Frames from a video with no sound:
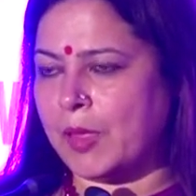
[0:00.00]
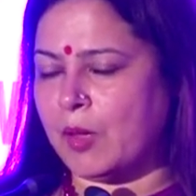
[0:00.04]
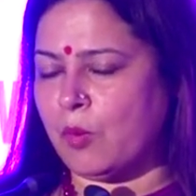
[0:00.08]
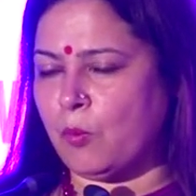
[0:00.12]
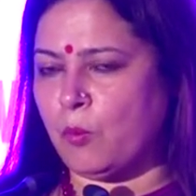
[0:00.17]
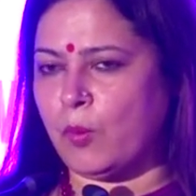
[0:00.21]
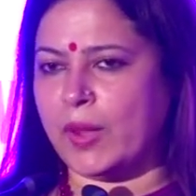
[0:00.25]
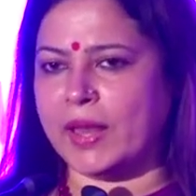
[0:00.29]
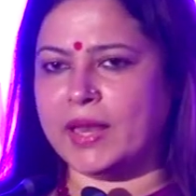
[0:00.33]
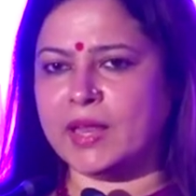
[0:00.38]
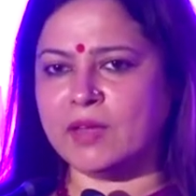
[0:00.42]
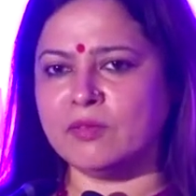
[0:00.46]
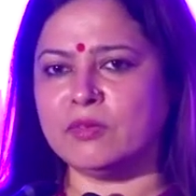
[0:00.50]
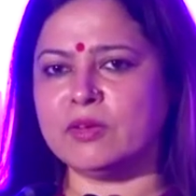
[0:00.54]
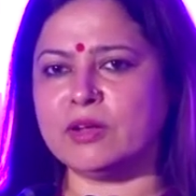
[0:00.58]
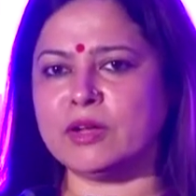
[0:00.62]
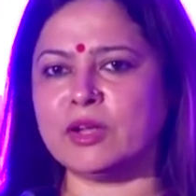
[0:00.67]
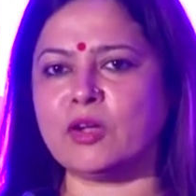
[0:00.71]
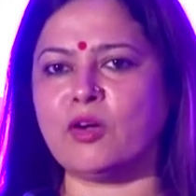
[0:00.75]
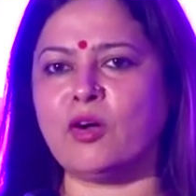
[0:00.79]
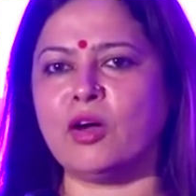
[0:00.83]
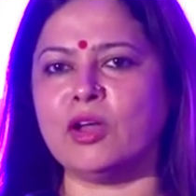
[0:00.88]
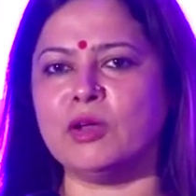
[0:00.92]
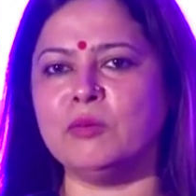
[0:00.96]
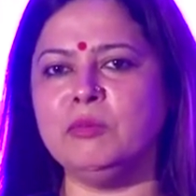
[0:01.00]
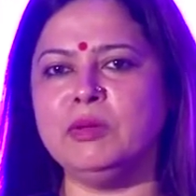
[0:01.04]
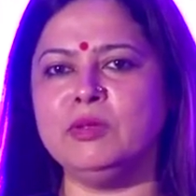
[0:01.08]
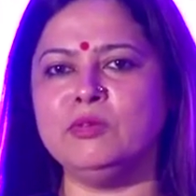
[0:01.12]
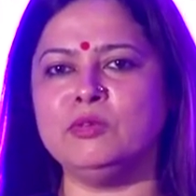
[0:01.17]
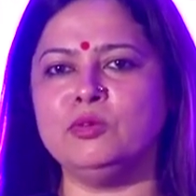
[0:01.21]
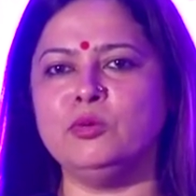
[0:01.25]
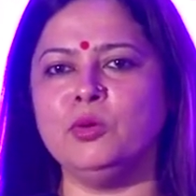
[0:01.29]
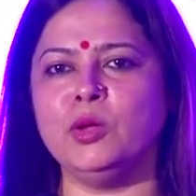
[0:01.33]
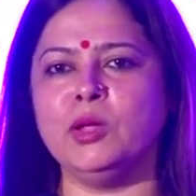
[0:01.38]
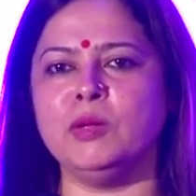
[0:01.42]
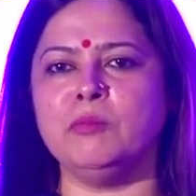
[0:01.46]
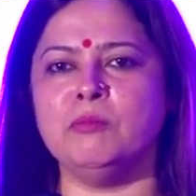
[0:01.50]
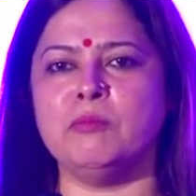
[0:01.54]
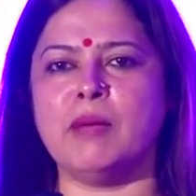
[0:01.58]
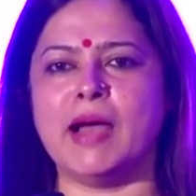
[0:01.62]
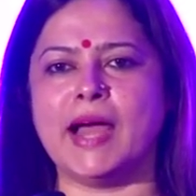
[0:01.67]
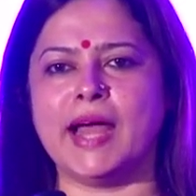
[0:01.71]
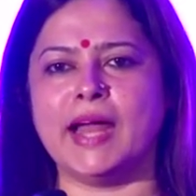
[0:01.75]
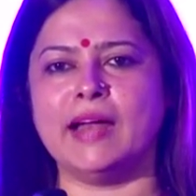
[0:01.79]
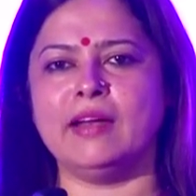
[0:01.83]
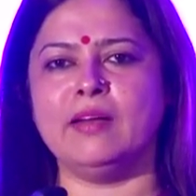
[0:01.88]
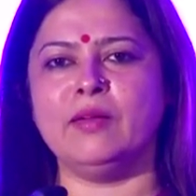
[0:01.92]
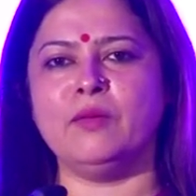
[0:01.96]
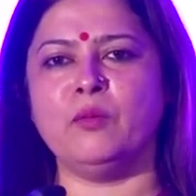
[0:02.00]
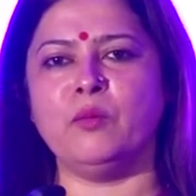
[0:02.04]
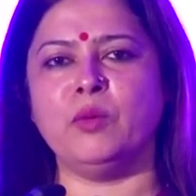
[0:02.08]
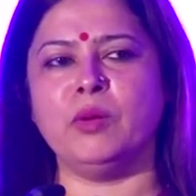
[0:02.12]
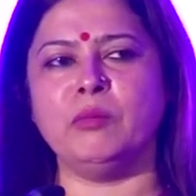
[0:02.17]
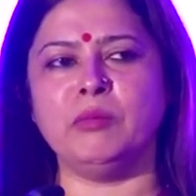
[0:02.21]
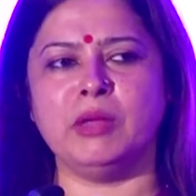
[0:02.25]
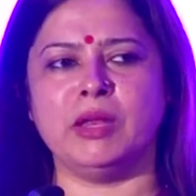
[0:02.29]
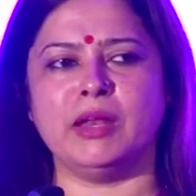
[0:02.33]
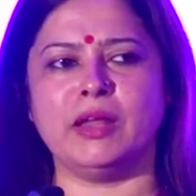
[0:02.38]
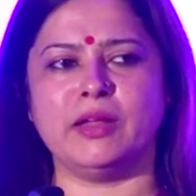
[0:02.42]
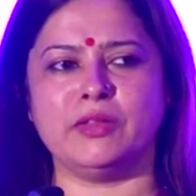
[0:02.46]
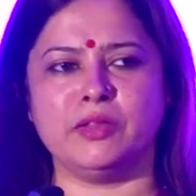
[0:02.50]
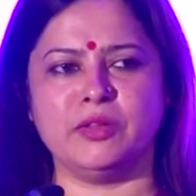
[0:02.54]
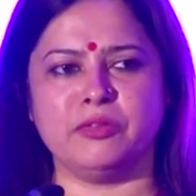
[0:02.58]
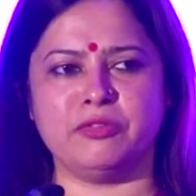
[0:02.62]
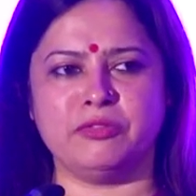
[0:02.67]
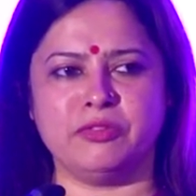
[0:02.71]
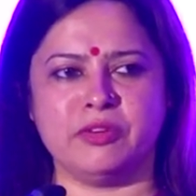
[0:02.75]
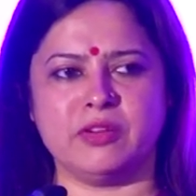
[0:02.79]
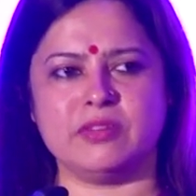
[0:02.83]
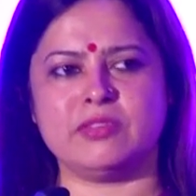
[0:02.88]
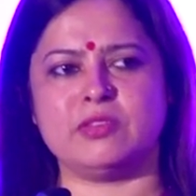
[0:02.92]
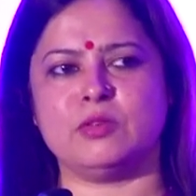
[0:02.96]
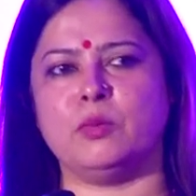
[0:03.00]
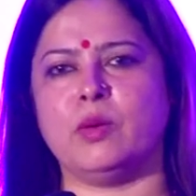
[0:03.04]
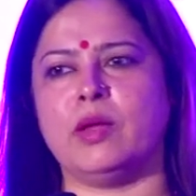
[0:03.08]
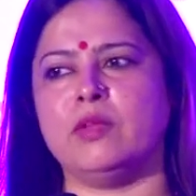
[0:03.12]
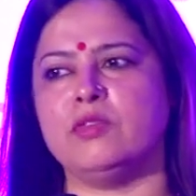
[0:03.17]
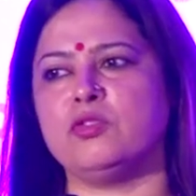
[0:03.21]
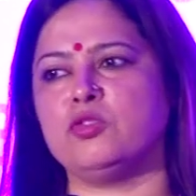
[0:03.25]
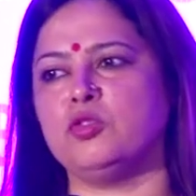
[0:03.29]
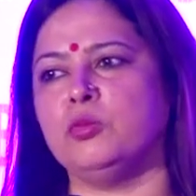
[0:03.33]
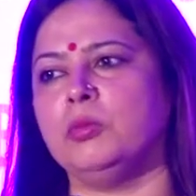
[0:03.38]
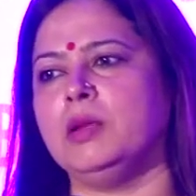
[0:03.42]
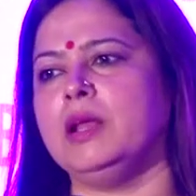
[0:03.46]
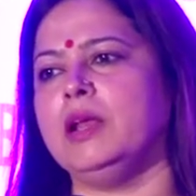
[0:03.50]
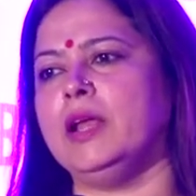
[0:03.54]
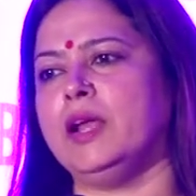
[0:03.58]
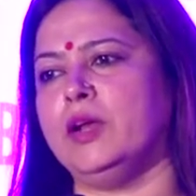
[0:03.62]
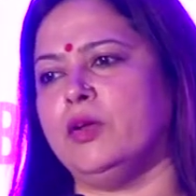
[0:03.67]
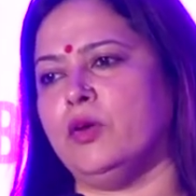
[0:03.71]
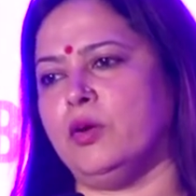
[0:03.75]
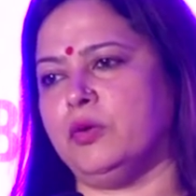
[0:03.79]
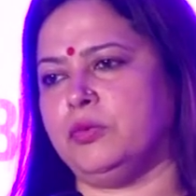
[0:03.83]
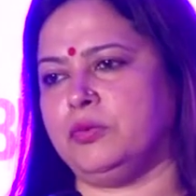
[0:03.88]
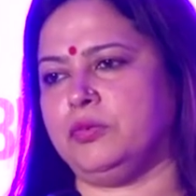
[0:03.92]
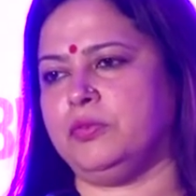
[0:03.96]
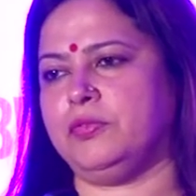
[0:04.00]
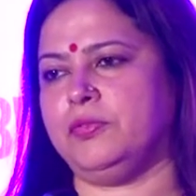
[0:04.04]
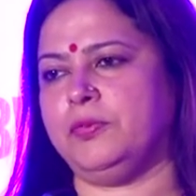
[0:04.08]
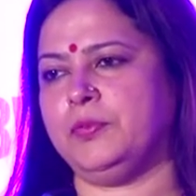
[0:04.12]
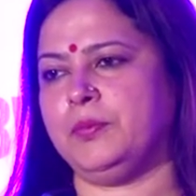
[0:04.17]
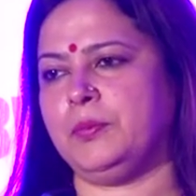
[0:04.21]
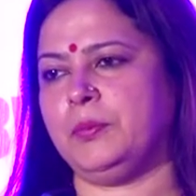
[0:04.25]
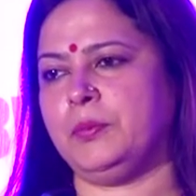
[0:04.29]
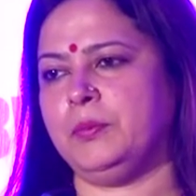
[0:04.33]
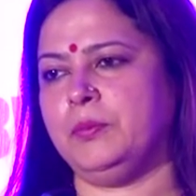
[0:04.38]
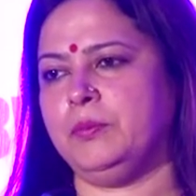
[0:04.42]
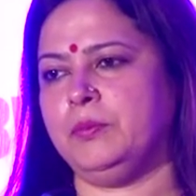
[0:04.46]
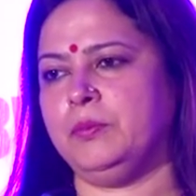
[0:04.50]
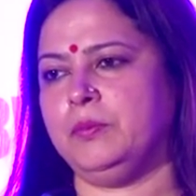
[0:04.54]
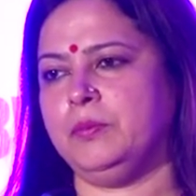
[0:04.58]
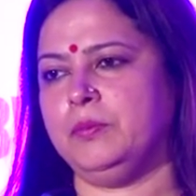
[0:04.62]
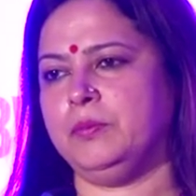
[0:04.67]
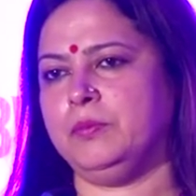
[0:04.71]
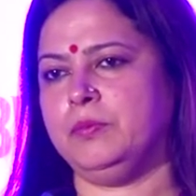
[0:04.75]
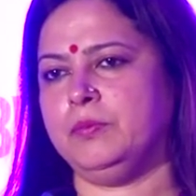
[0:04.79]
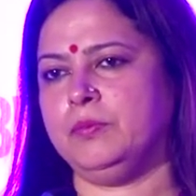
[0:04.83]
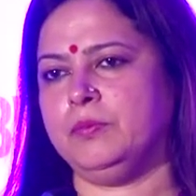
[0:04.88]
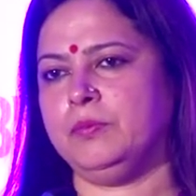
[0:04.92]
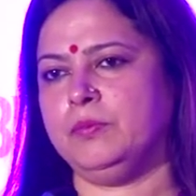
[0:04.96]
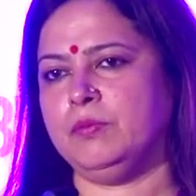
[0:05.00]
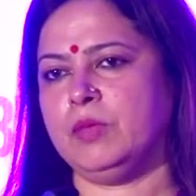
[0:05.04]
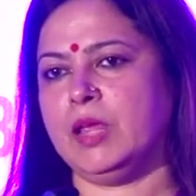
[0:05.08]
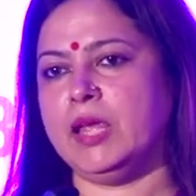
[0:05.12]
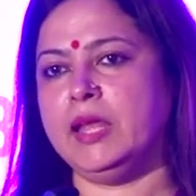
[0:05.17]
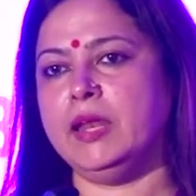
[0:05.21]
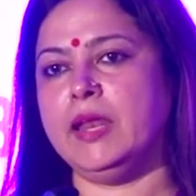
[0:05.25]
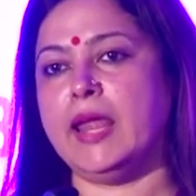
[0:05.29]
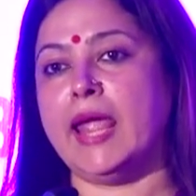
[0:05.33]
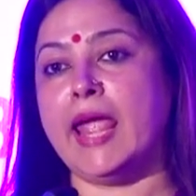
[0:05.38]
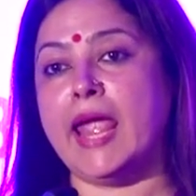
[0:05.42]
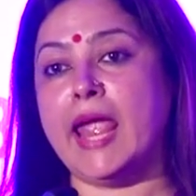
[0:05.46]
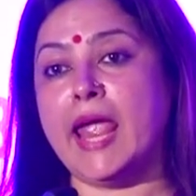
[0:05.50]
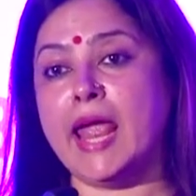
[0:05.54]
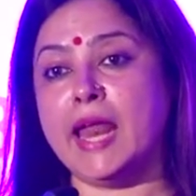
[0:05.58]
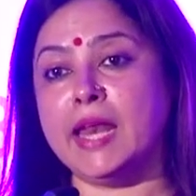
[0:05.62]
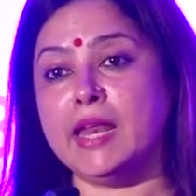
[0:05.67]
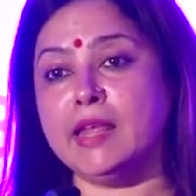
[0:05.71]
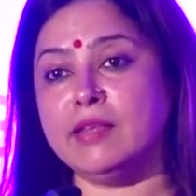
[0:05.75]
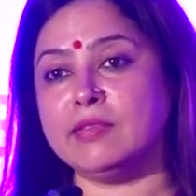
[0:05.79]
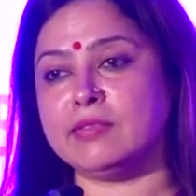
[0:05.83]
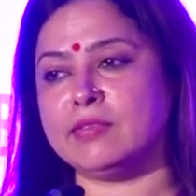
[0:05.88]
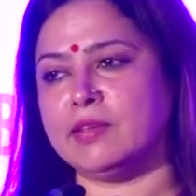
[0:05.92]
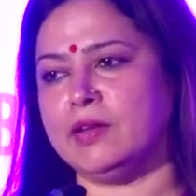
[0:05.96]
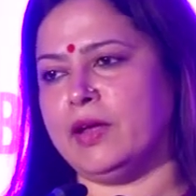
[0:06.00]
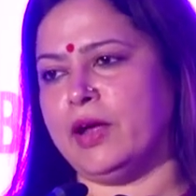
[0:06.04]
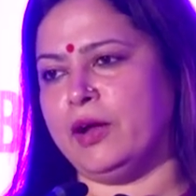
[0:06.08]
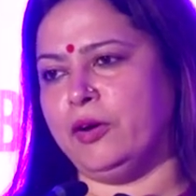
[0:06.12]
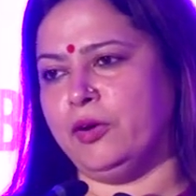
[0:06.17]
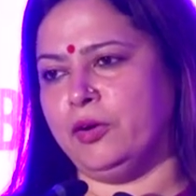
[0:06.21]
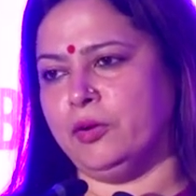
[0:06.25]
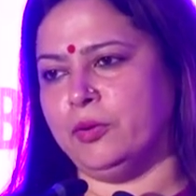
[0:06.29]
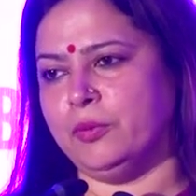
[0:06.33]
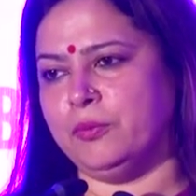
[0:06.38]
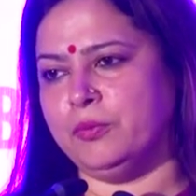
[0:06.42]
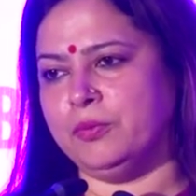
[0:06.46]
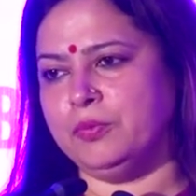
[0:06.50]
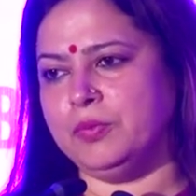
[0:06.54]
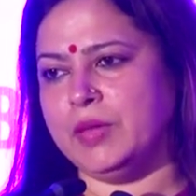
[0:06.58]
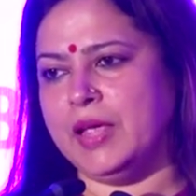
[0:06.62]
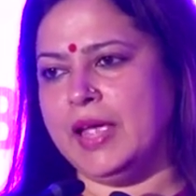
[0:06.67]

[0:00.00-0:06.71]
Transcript: Whenever economy is doing bad, women are the first ones to be laid off in any scenario.